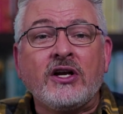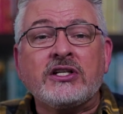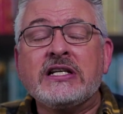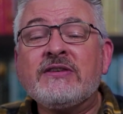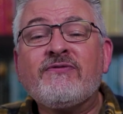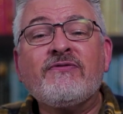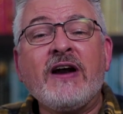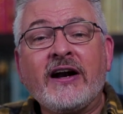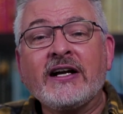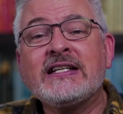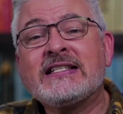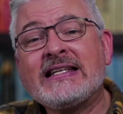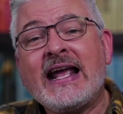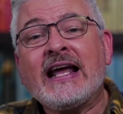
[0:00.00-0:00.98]
She's
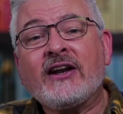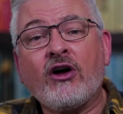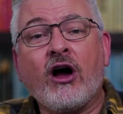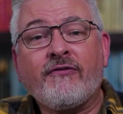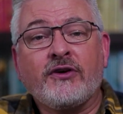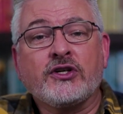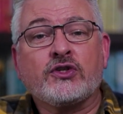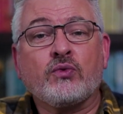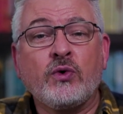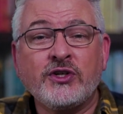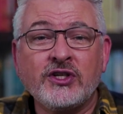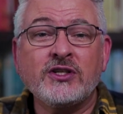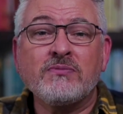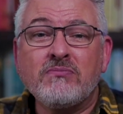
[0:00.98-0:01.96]
very standoffish,
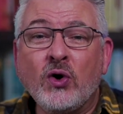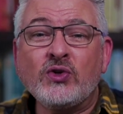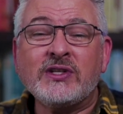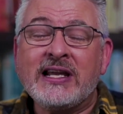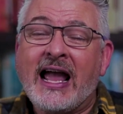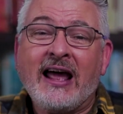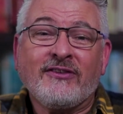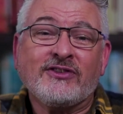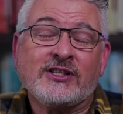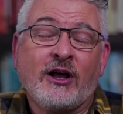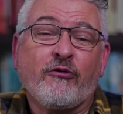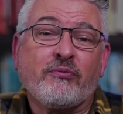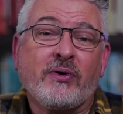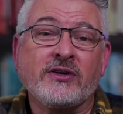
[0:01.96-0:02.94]
which is mostly out of
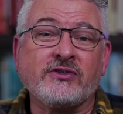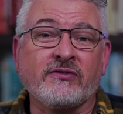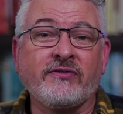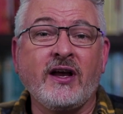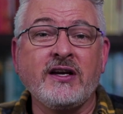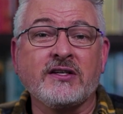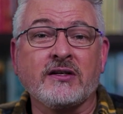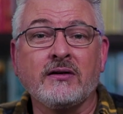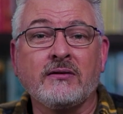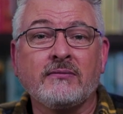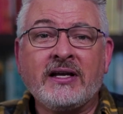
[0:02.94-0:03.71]
self preservation.